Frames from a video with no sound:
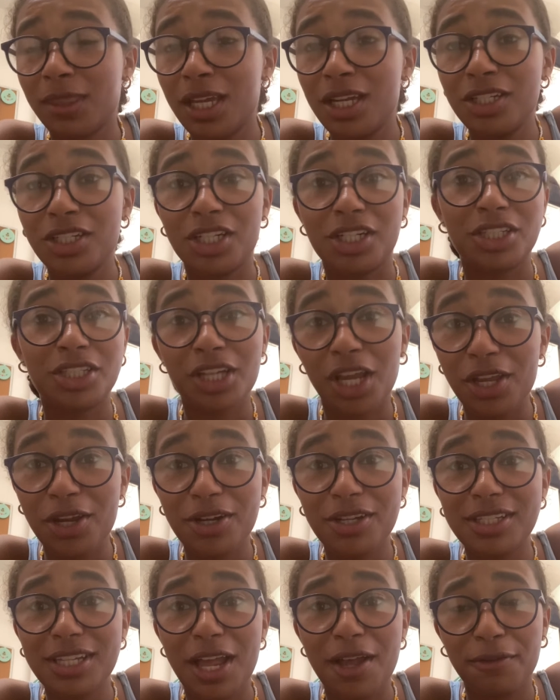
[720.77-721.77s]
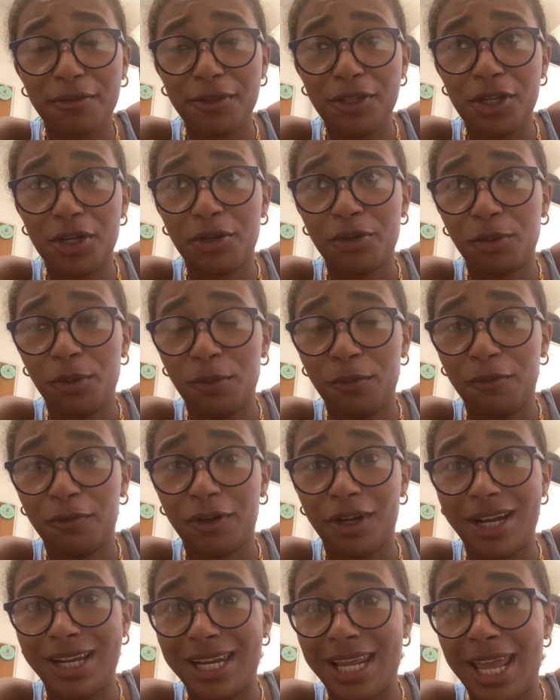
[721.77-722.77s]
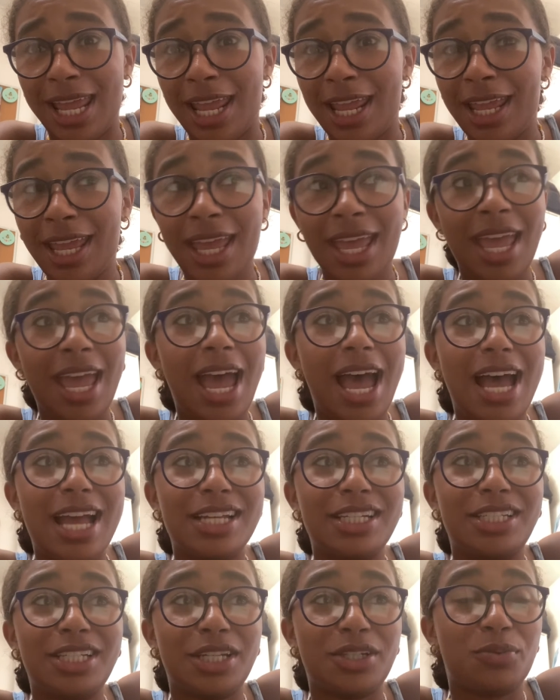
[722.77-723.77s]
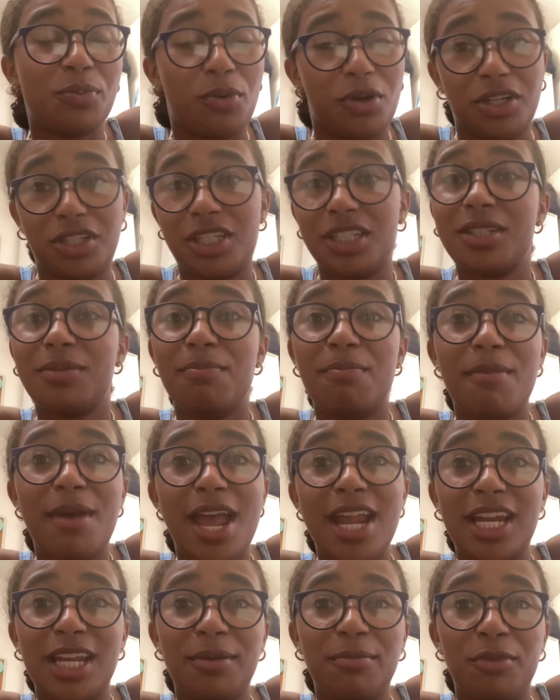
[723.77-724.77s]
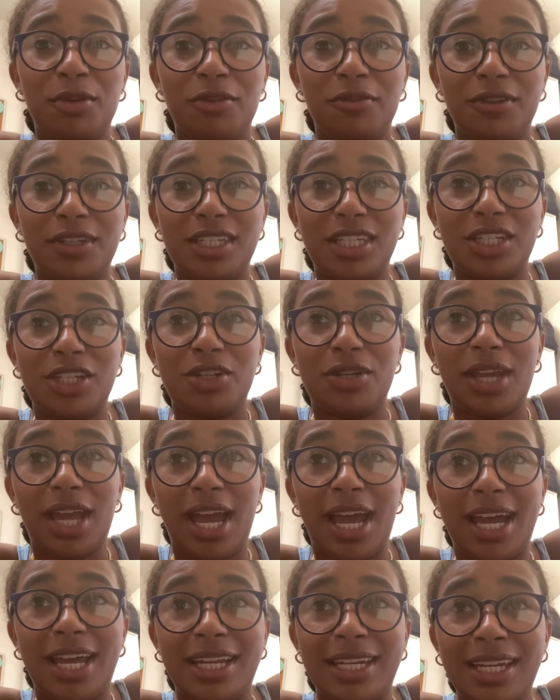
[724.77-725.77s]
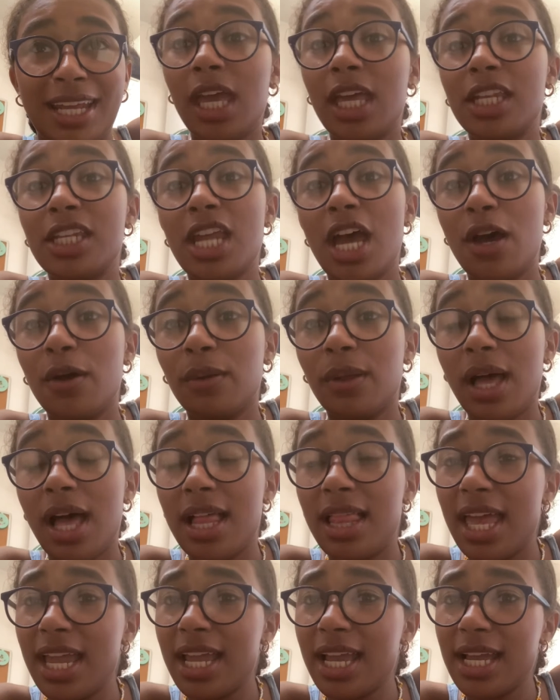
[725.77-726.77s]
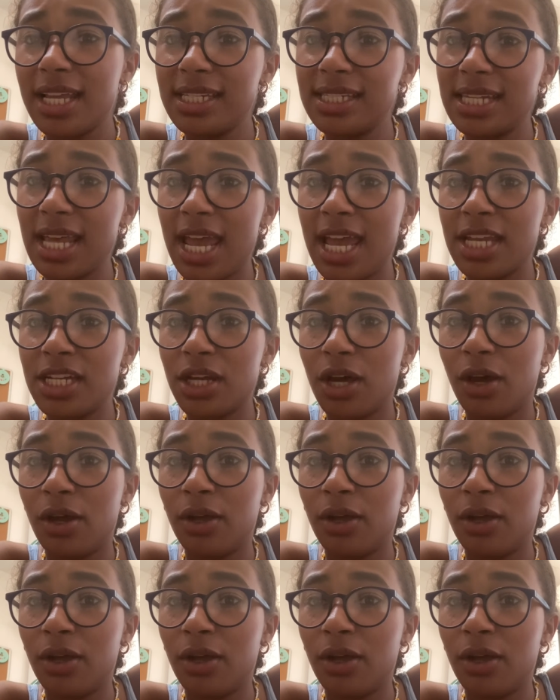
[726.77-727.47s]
Just shut yourself in your room for a day and just watch as many movies as you can. Now, like I said